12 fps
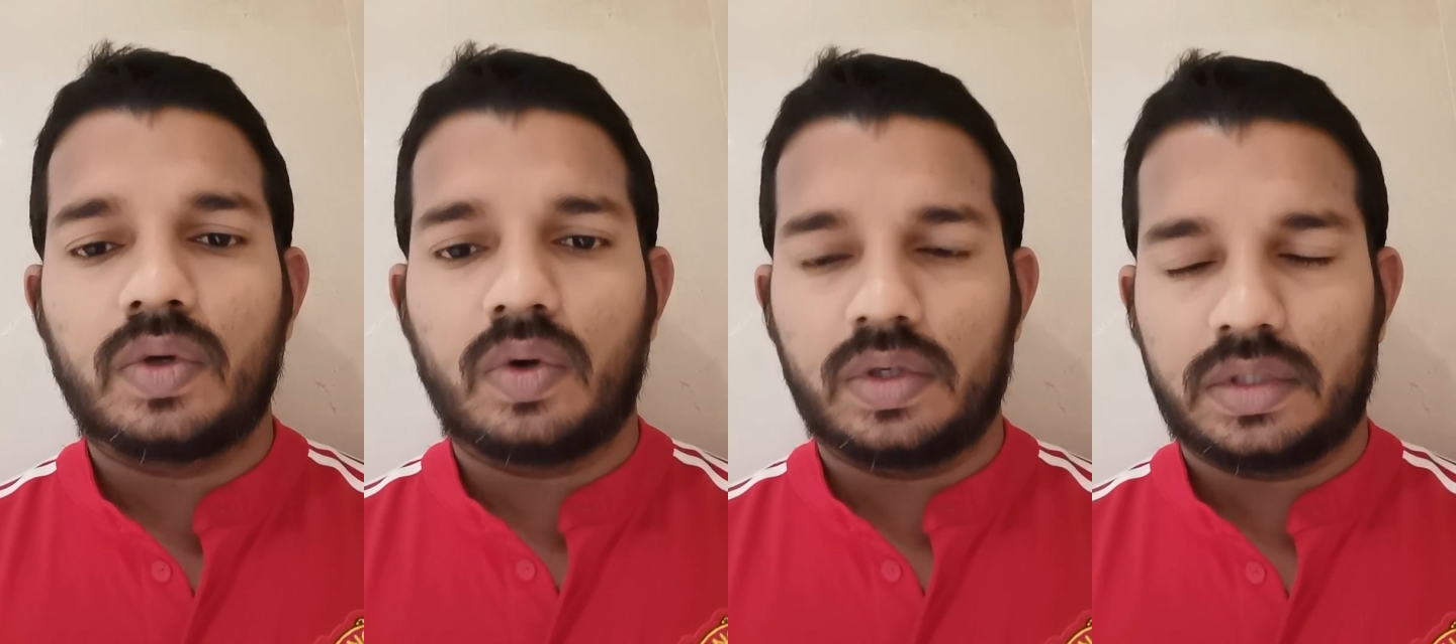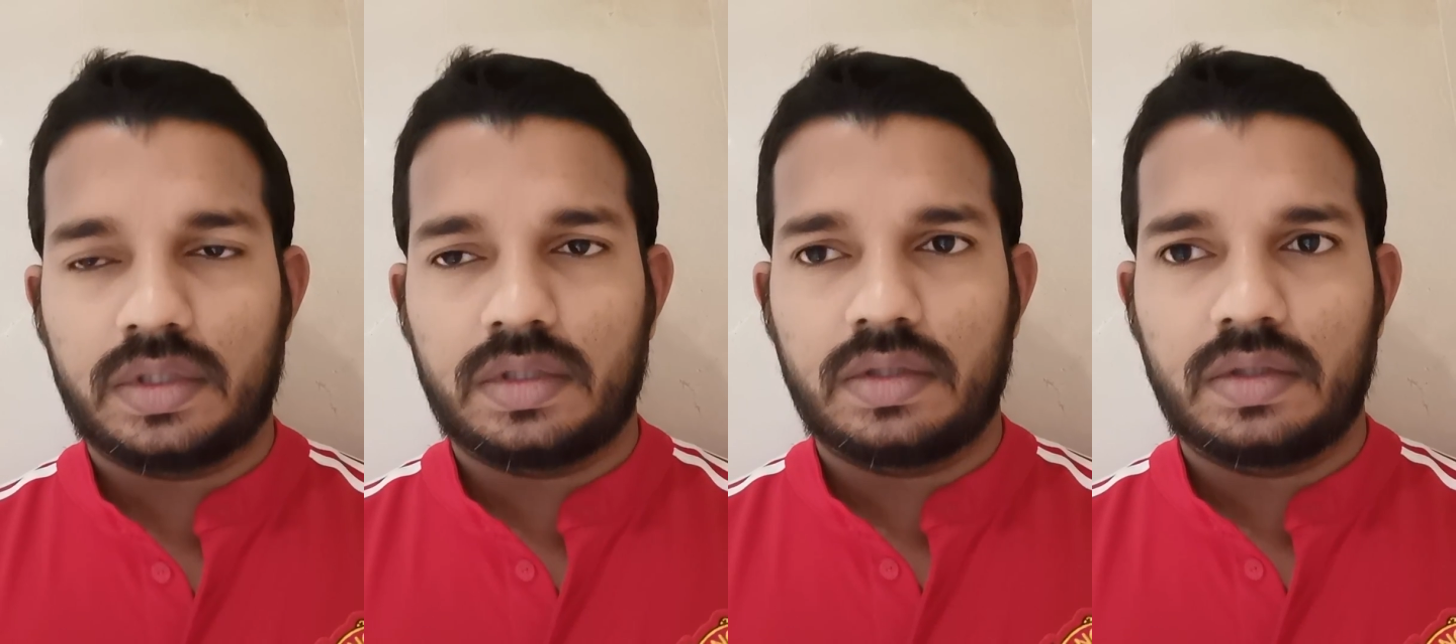
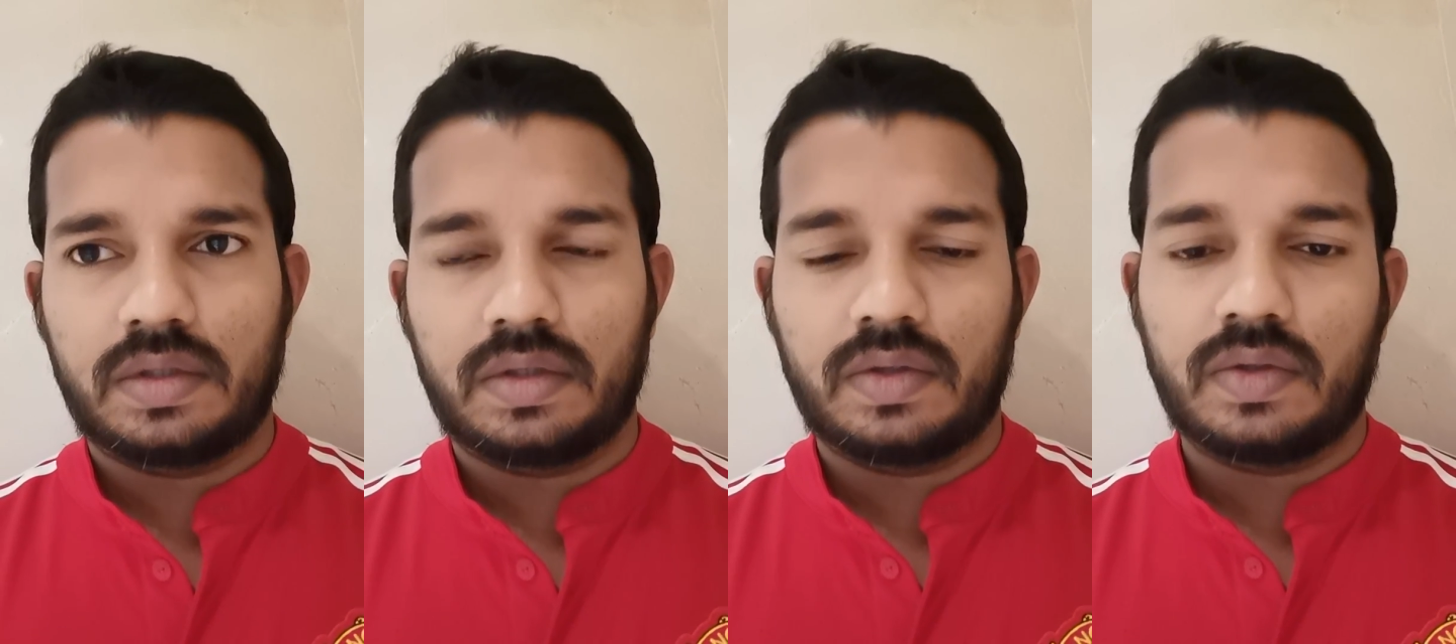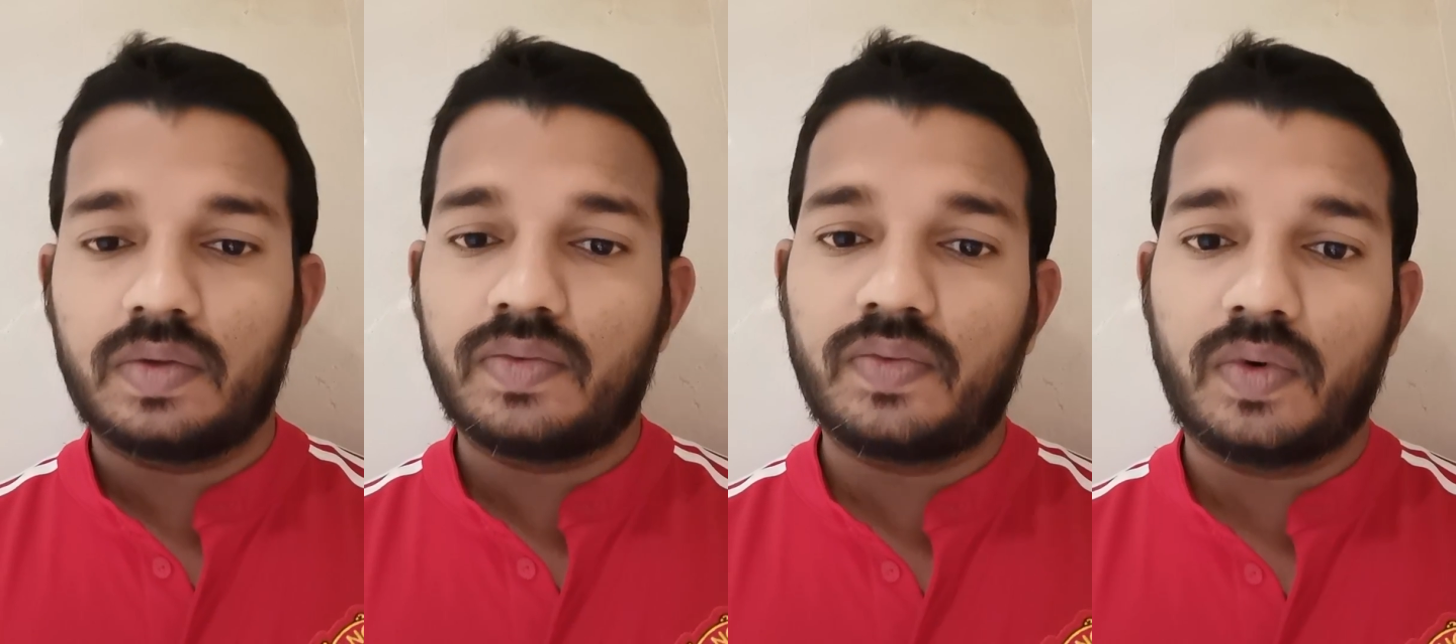cost
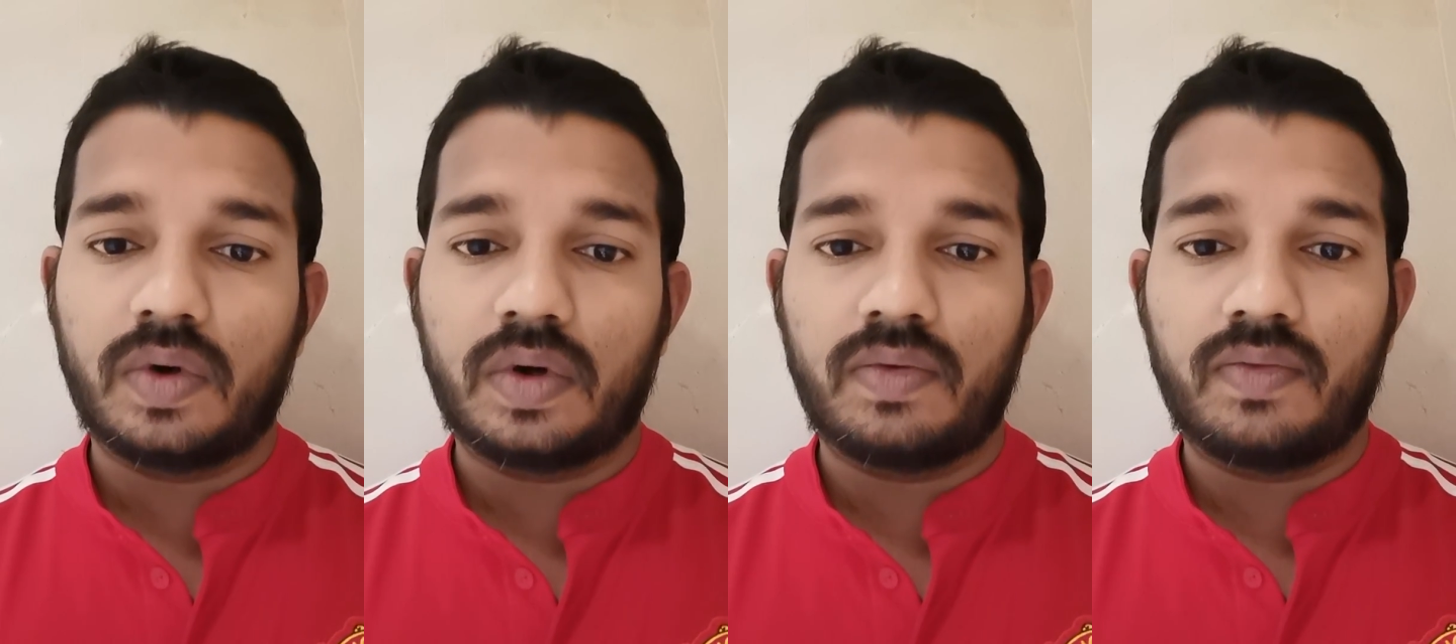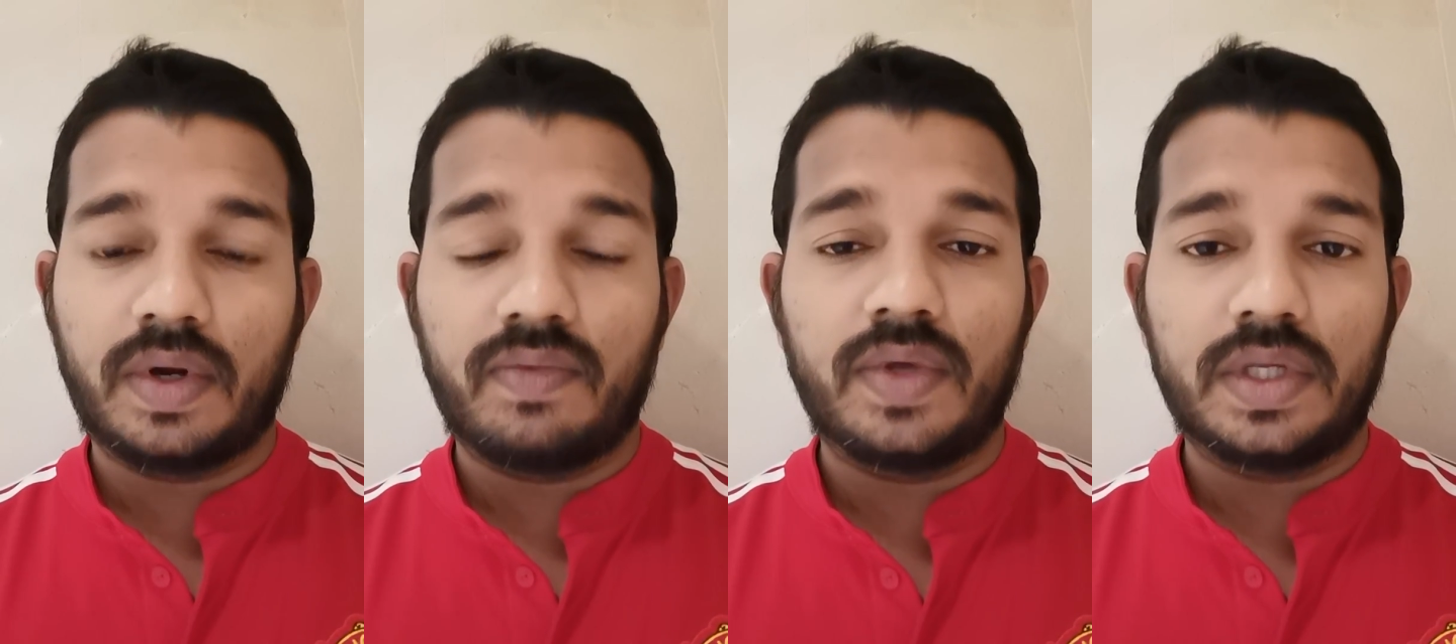for
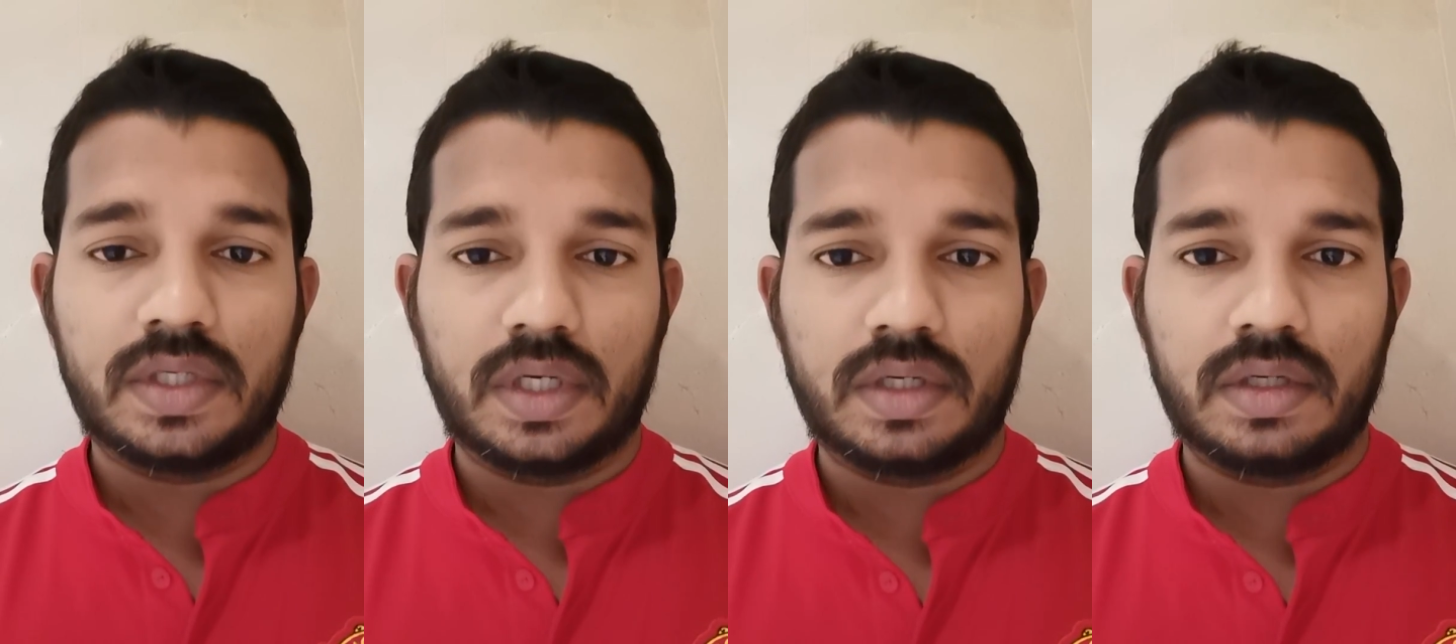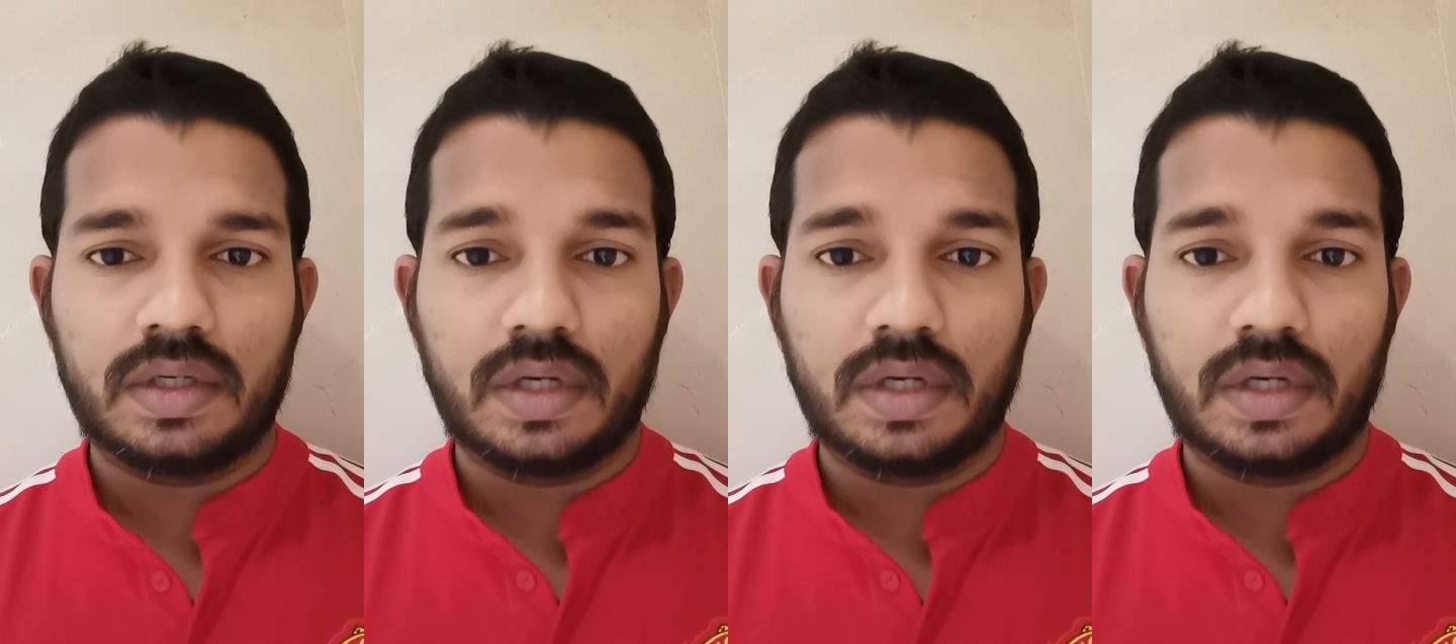when we check,